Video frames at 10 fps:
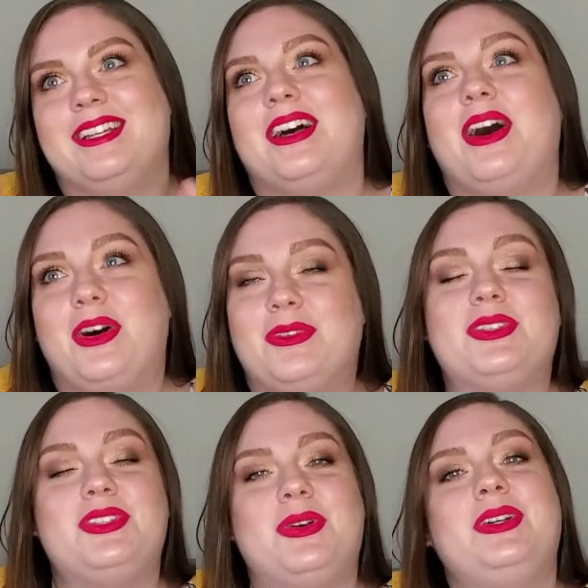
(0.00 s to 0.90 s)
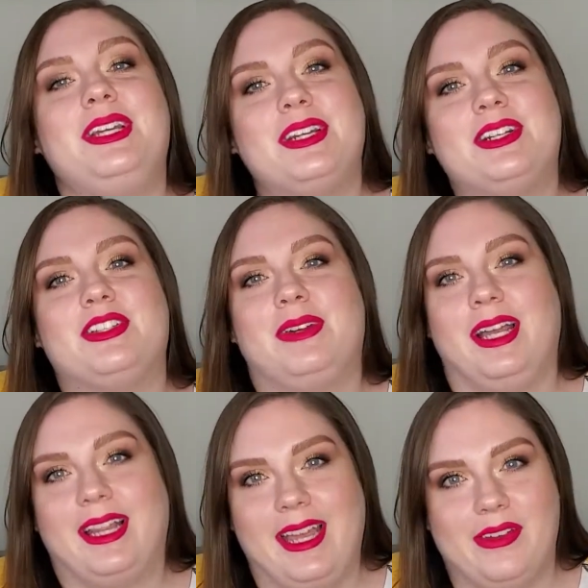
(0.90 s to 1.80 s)
almost 20 years of my
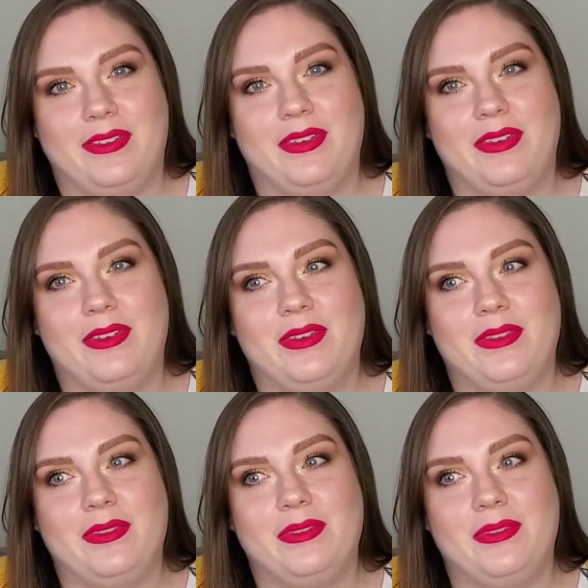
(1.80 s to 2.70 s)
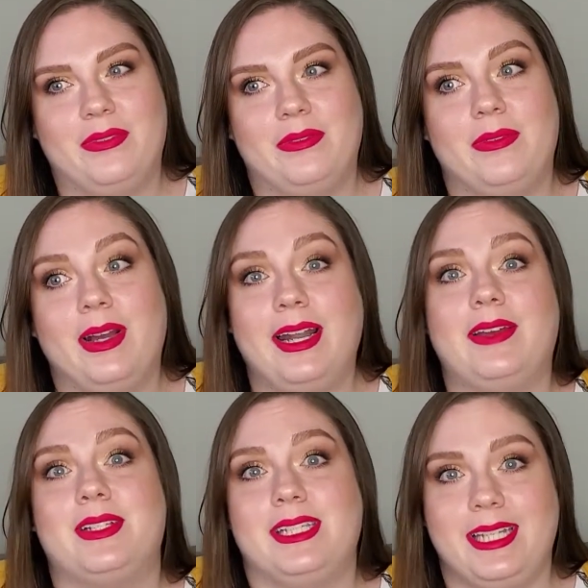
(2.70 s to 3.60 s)
life when I
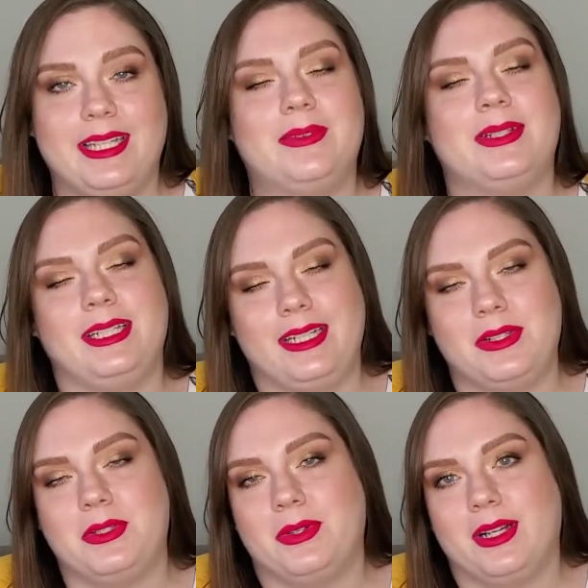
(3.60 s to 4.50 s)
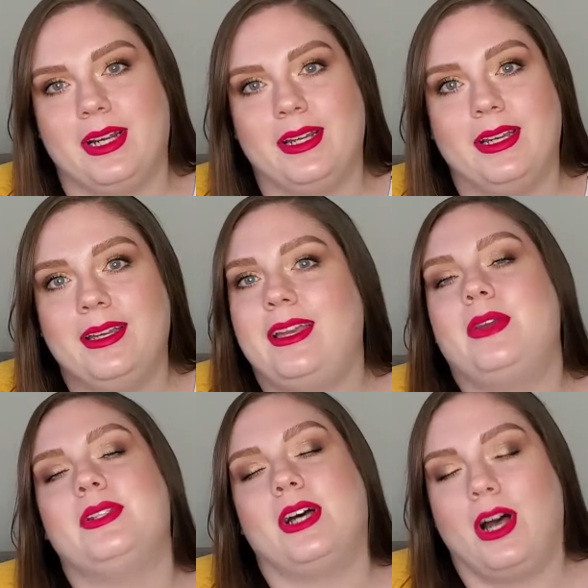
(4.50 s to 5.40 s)
was dealing with an eating disorder, it
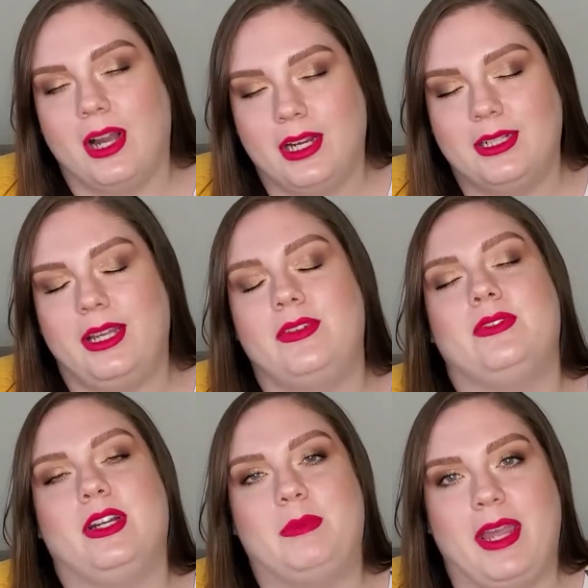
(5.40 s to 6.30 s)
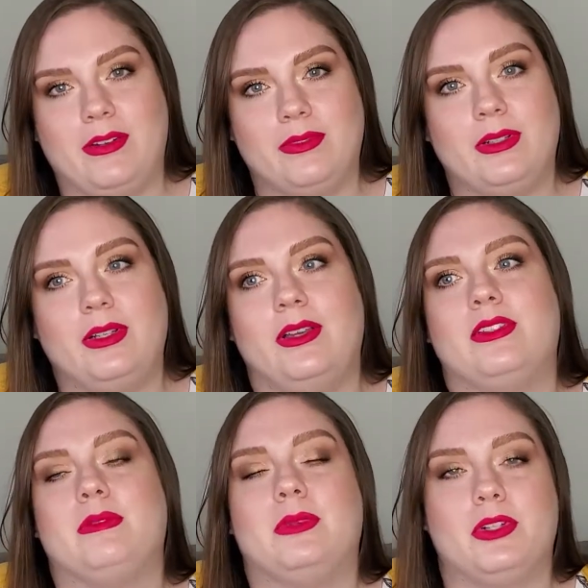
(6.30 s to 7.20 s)
was hard. It was very painful. It was
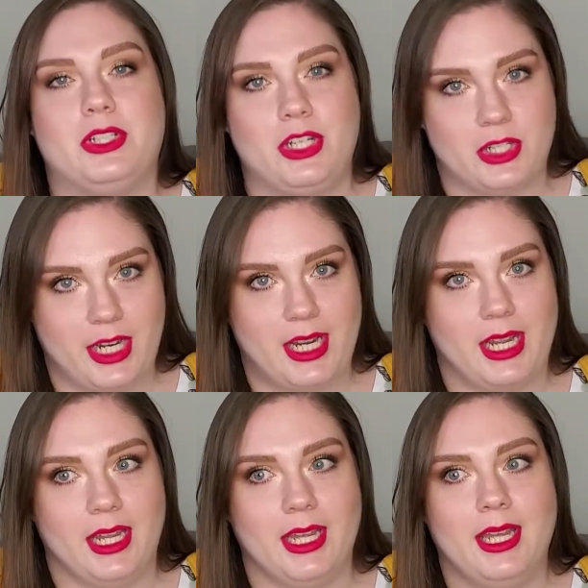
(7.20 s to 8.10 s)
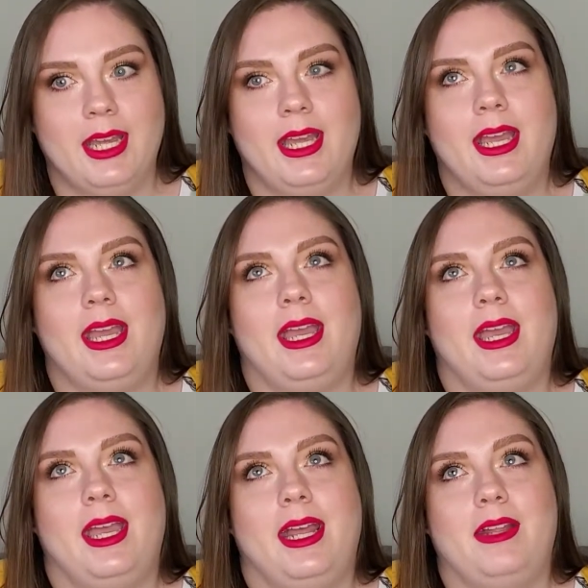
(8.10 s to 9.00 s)
emotionally draining.
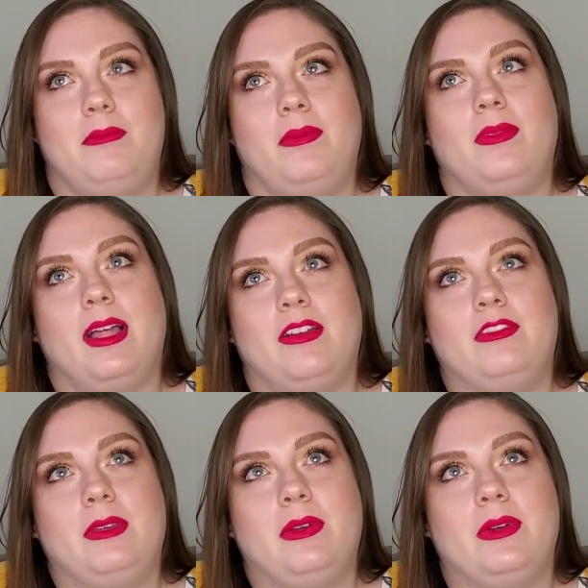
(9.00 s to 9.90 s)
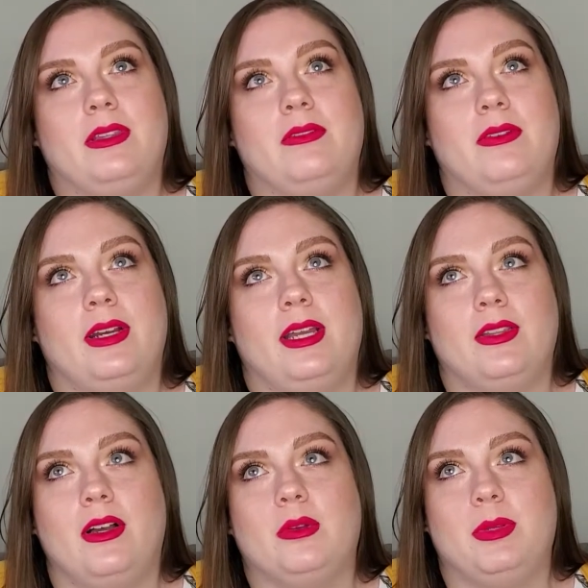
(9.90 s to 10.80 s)
And it left me with a very
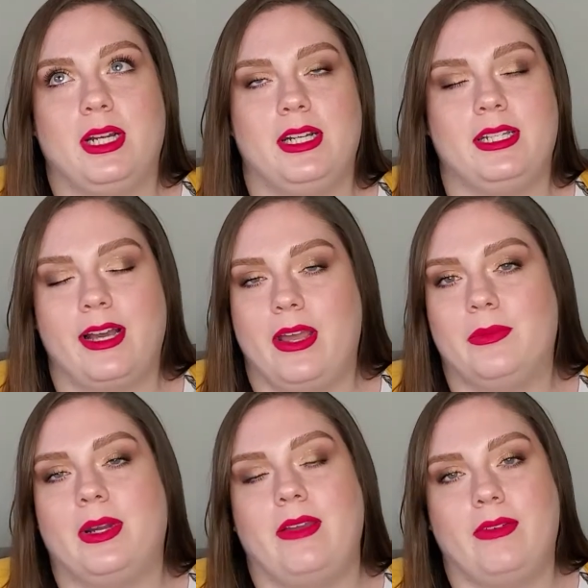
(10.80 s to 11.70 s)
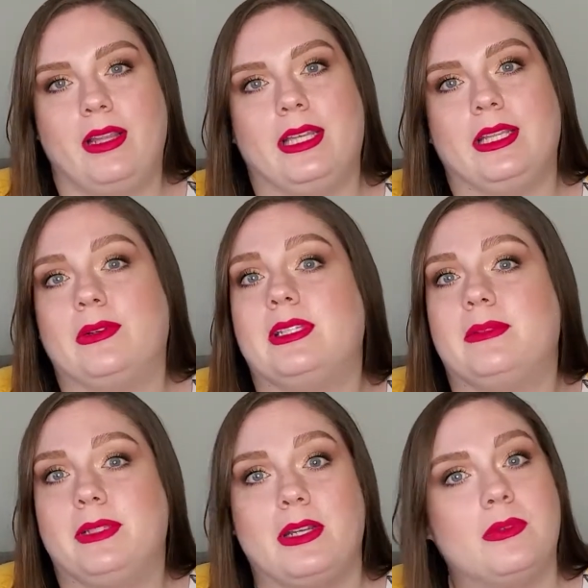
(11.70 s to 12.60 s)
long period of time where I felt like there was
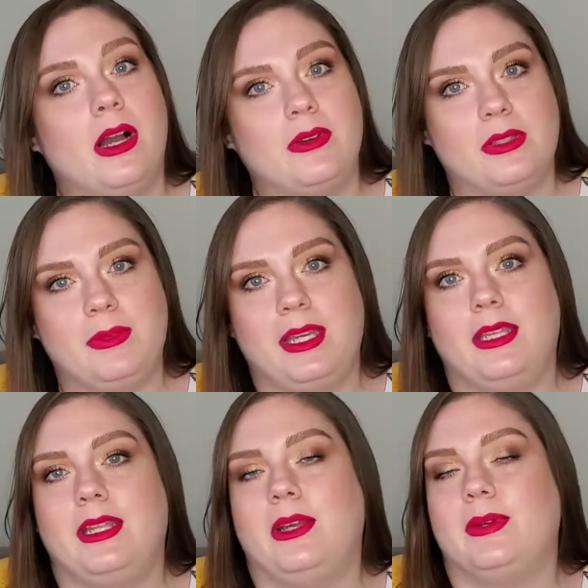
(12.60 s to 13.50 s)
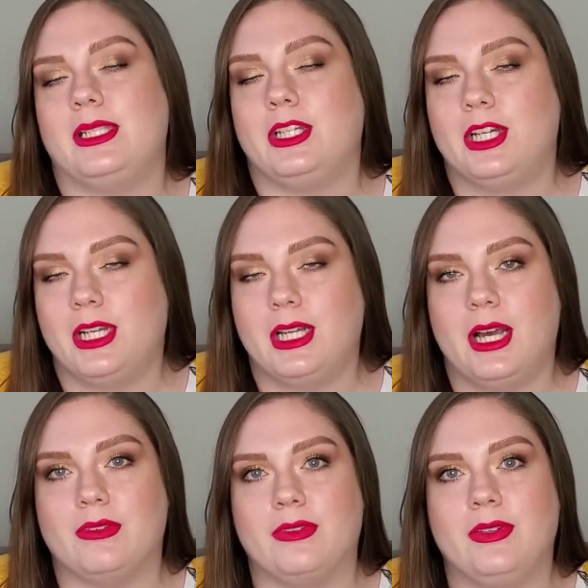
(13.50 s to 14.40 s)
something wrong with me, that I wasn't good
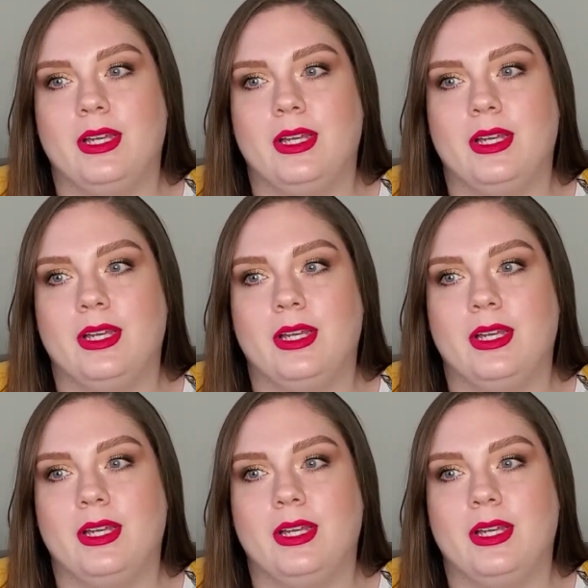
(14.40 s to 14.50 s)
enough.